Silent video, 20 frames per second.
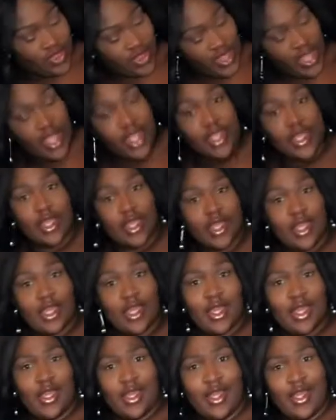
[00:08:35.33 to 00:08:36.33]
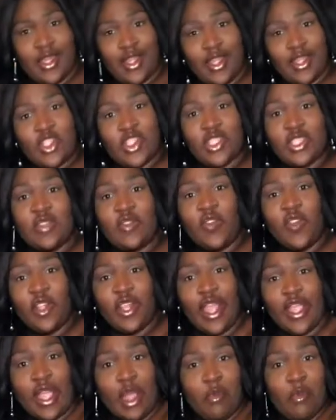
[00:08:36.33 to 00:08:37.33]
Like, just feel
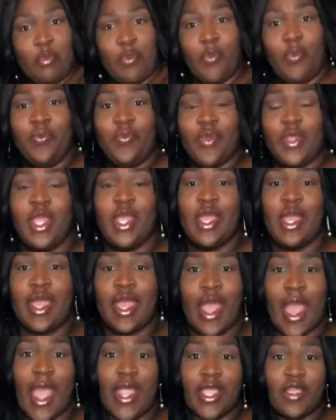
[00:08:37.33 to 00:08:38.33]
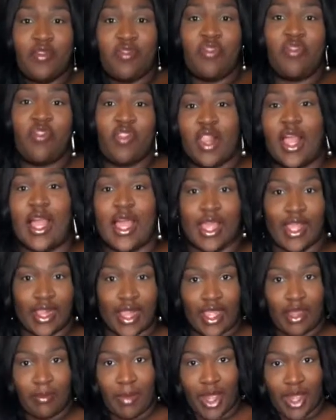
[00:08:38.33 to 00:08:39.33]
like I can fly.
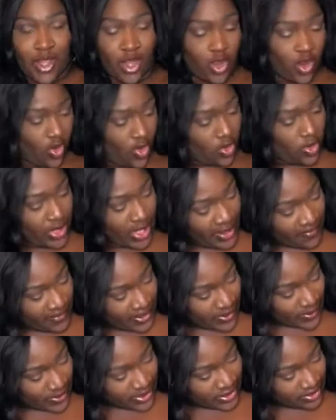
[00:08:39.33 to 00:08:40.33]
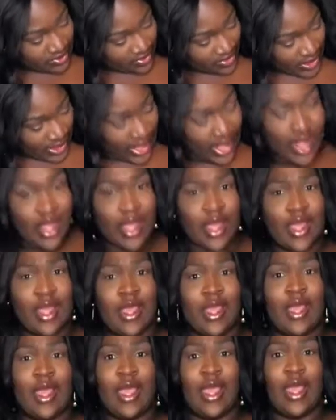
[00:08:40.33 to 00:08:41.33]
Like, my whole life I want to fly.
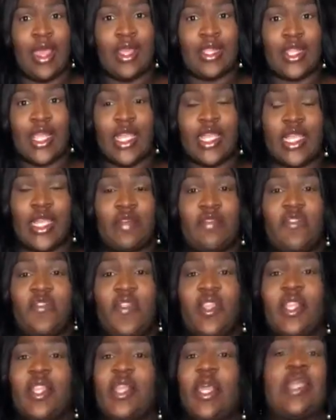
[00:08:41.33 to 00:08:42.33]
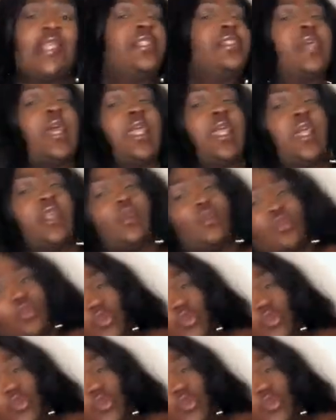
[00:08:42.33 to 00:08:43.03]
Like, feeling like Diana